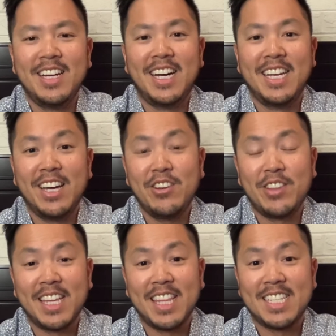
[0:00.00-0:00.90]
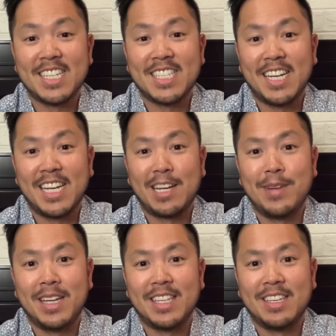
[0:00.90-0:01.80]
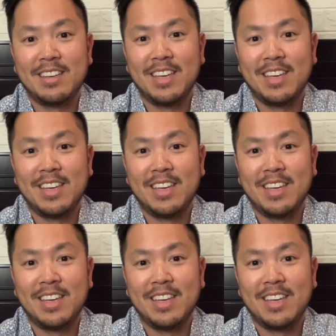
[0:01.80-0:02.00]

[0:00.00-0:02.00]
Another thing that's exciting about the